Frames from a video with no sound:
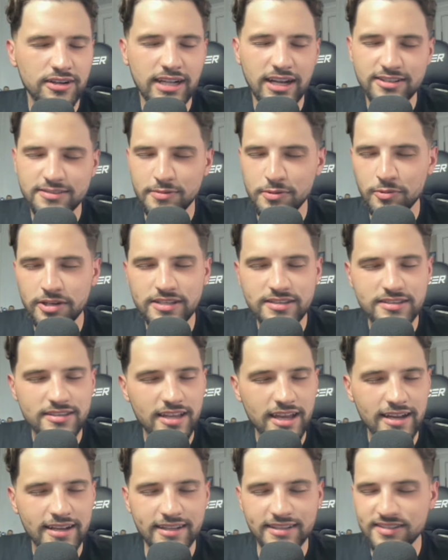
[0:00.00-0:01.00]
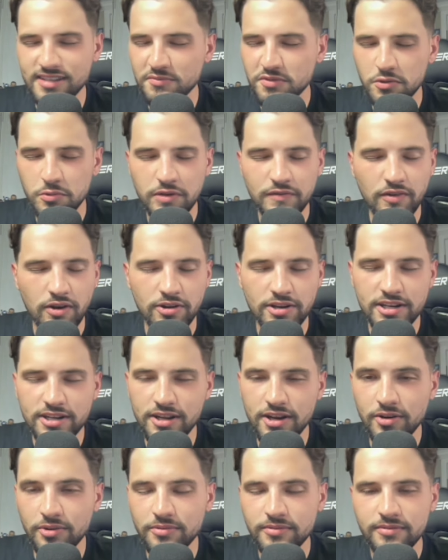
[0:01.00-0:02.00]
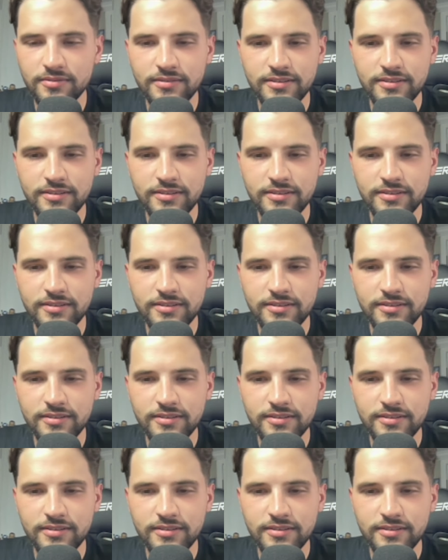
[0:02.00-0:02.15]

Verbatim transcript: out to me, what he said, and something we've already known,